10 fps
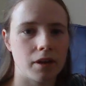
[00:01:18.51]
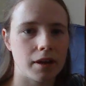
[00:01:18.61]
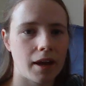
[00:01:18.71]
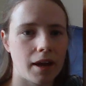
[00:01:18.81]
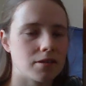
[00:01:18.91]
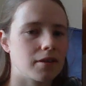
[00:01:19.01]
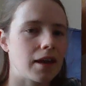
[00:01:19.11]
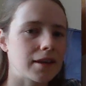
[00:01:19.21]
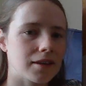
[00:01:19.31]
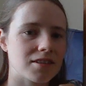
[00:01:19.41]
Okay, so
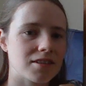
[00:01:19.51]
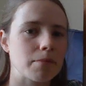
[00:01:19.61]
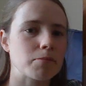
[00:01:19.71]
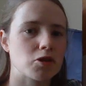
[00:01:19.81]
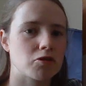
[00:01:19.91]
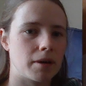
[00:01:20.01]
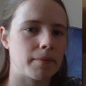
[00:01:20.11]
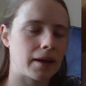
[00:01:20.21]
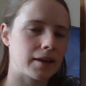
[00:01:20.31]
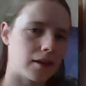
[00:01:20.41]
that little
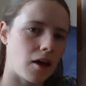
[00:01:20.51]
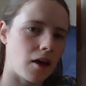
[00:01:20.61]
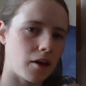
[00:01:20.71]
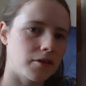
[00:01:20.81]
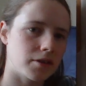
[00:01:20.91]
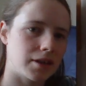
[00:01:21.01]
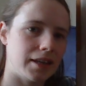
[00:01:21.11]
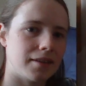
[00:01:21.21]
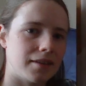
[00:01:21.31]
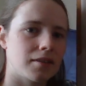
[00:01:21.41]
subscript, that little
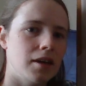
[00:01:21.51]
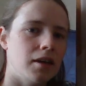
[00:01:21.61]
underneath,